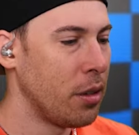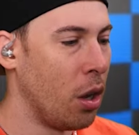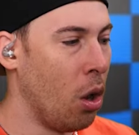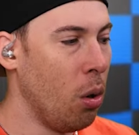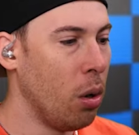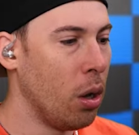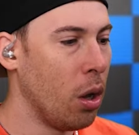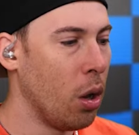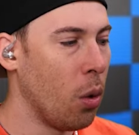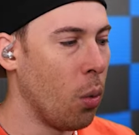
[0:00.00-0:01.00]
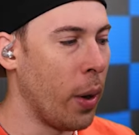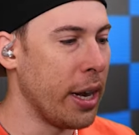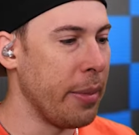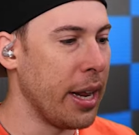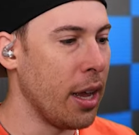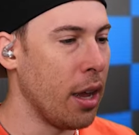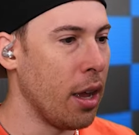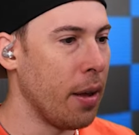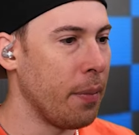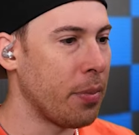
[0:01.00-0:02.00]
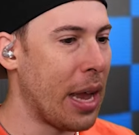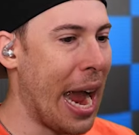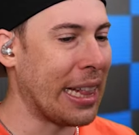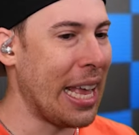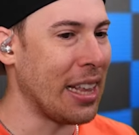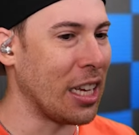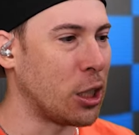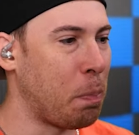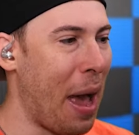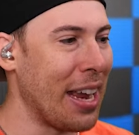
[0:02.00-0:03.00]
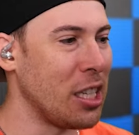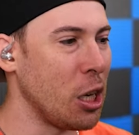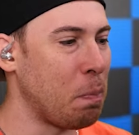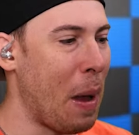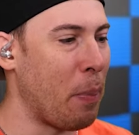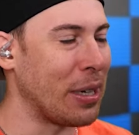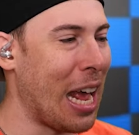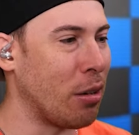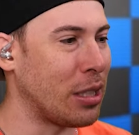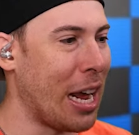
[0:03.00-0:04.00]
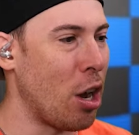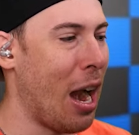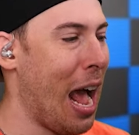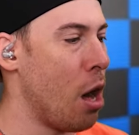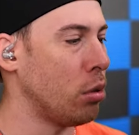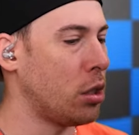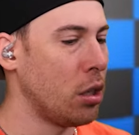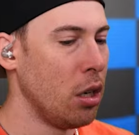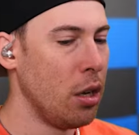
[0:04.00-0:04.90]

Oh, wait a minute. I think the spiciest pepper's outside our house.